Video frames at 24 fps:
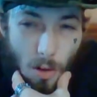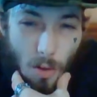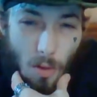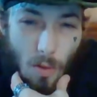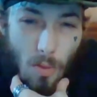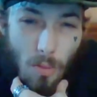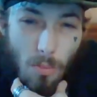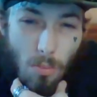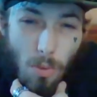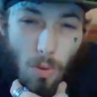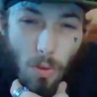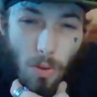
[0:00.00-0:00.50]

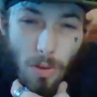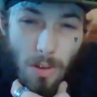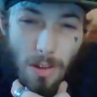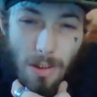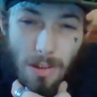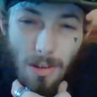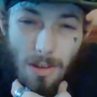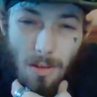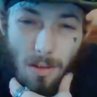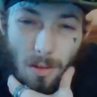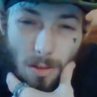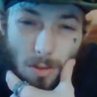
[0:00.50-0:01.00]
Oh
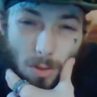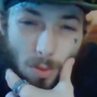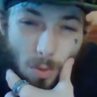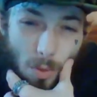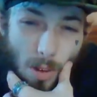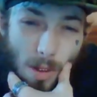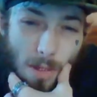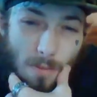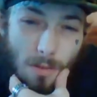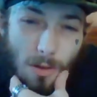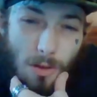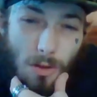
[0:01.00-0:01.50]
boy,
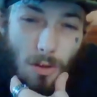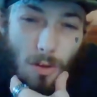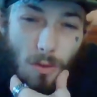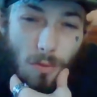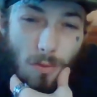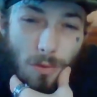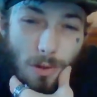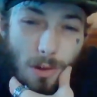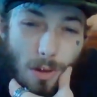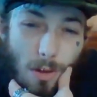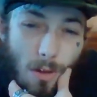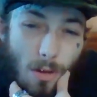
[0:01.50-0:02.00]
do I have a
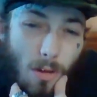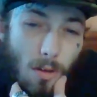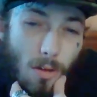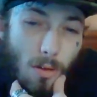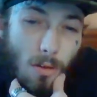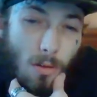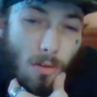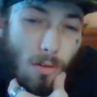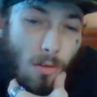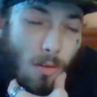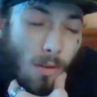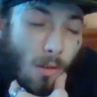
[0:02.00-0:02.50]
show for
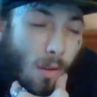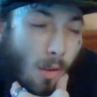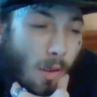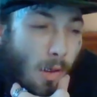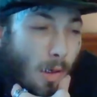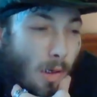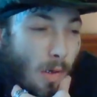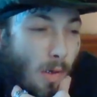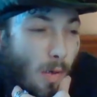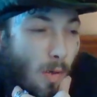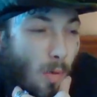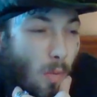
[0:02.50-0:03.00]
y'all.
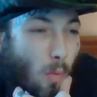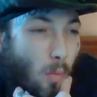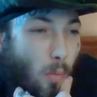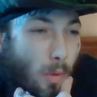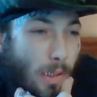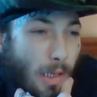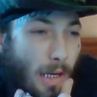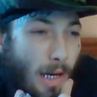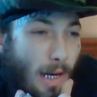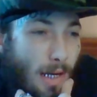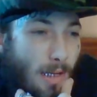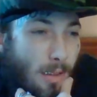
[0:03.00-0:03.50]

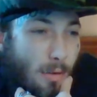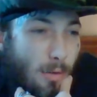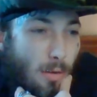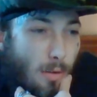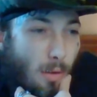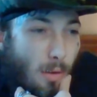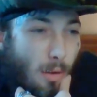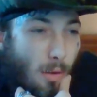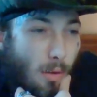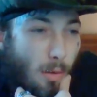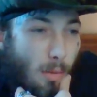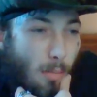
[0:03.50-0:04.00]
We got
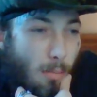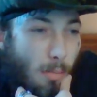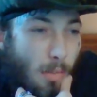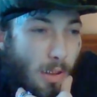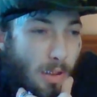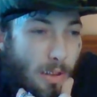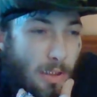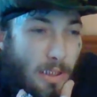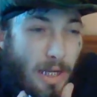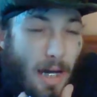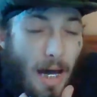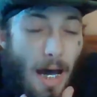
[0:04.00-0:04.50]

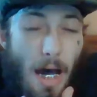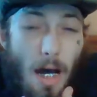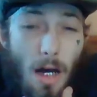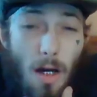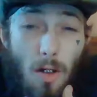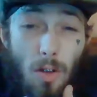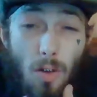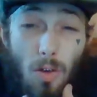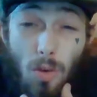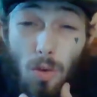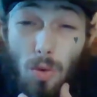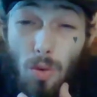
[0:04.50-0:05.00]
some
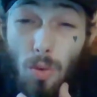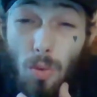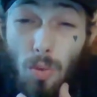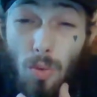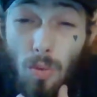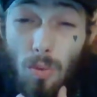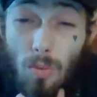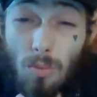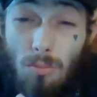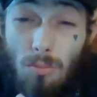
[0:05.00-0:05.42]
Yahoo.